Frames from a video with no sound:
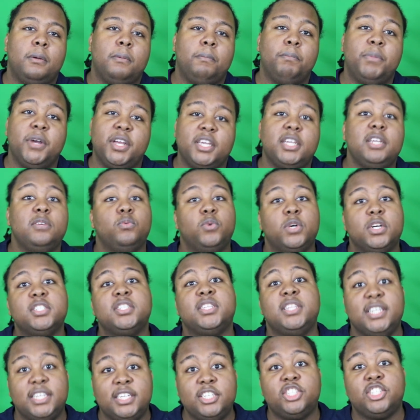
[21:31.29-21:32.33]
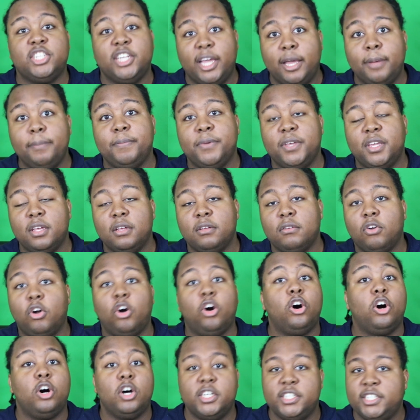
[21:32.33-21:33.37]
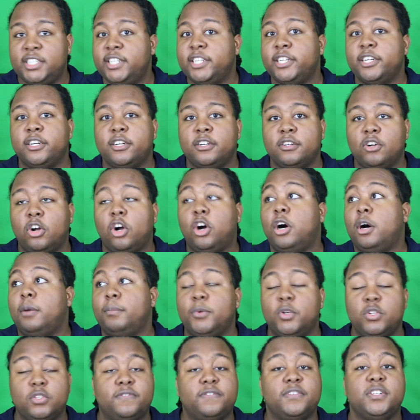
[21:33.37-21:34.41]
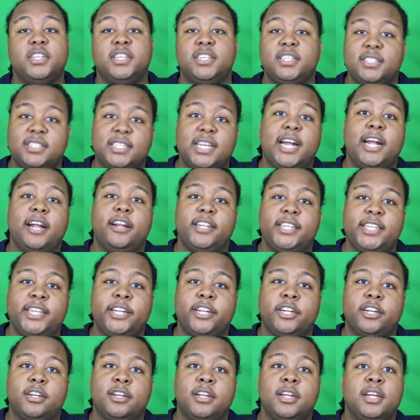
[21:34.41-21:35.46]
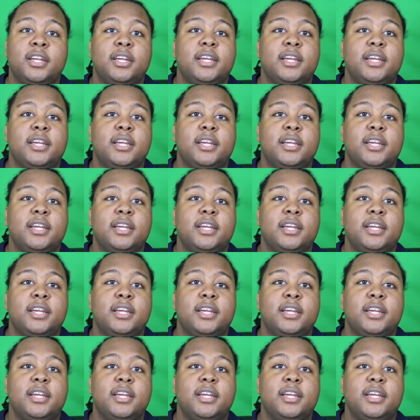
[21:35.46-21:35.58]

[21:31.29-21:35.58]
But he was the champion all year, almost for the entire year.